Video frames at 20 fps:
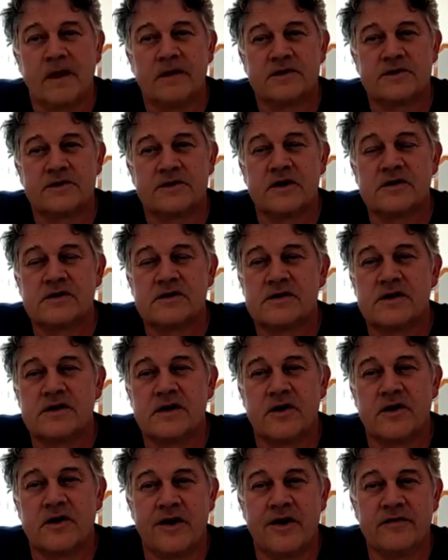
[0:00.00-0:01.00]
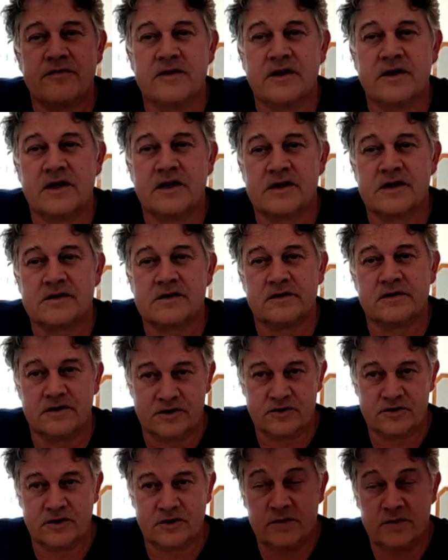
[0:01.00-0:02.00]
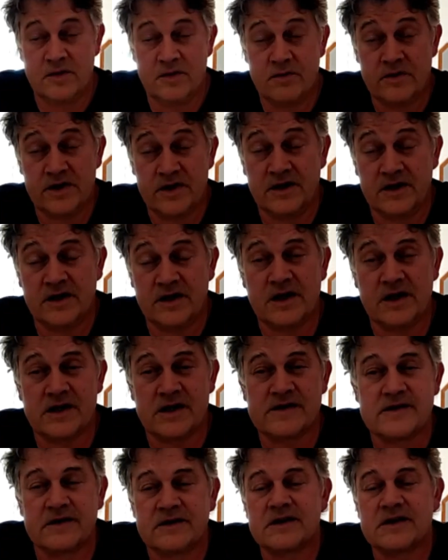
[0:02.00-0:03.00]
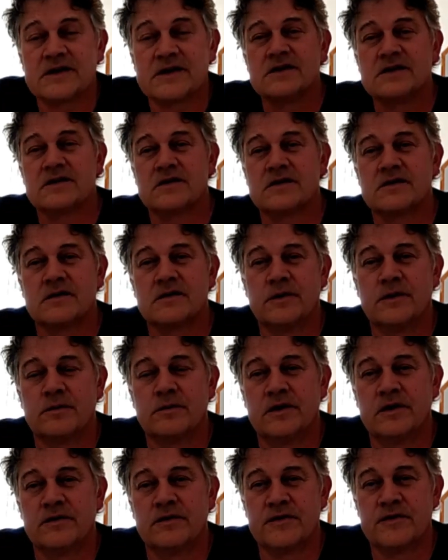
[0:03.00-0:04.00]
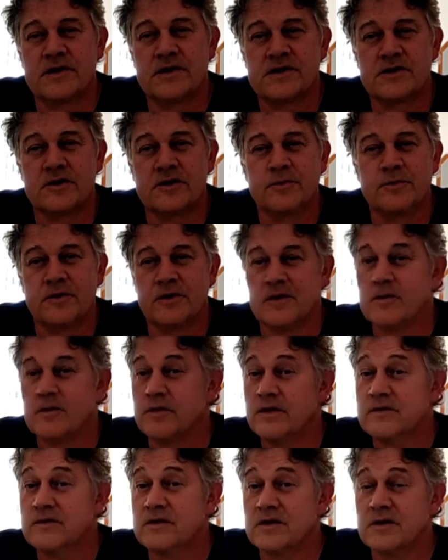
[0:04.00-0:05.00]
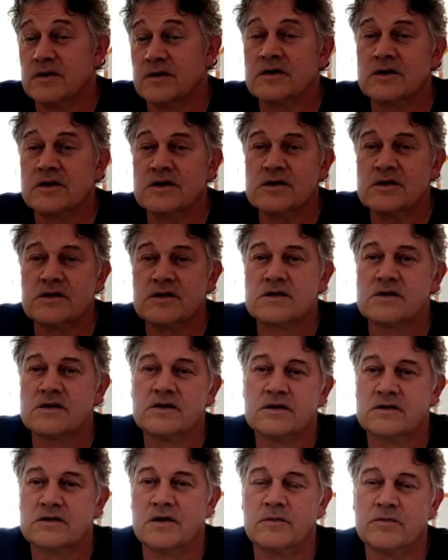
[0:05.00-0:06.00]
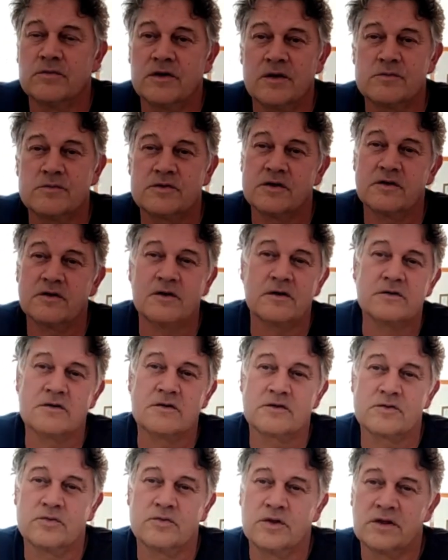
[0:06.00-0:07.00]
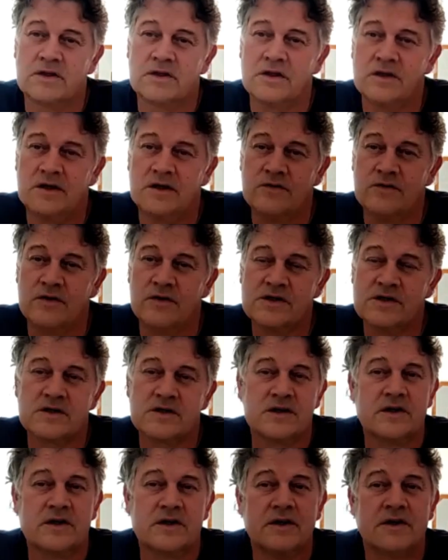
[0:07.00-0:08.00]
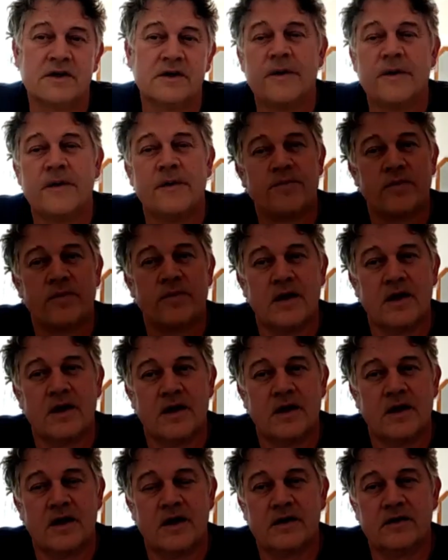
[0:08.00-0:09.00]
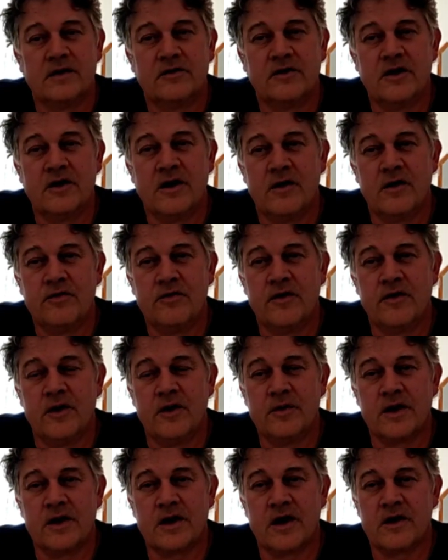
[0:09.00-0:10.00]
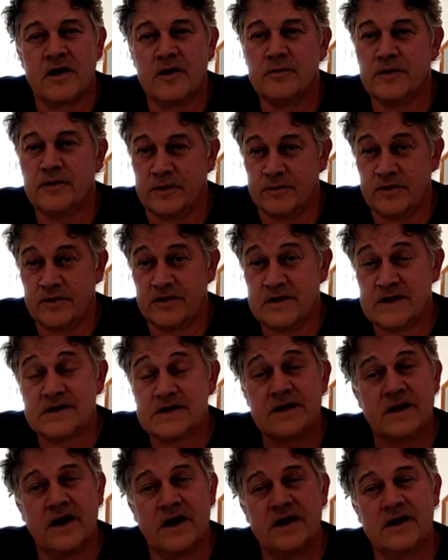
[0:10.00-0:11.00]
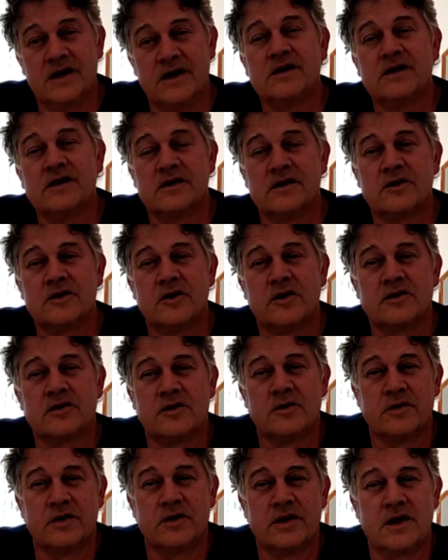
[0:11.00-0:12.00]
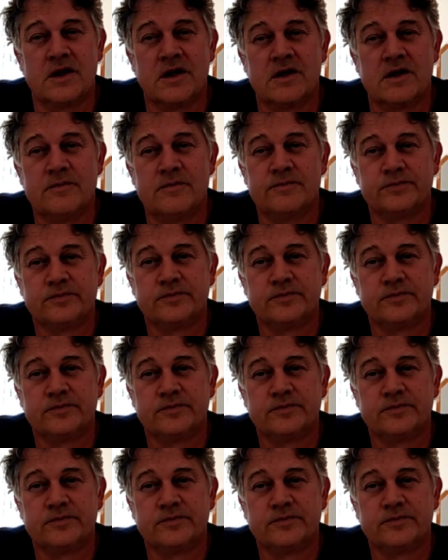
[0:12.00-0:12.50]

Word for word: So she arrived in casualties. So we worked in casualties. So we were the first stop there with the doctors. Sometimes the doctors would leave us and see how far we carry on. But with this lady, the doctor were there.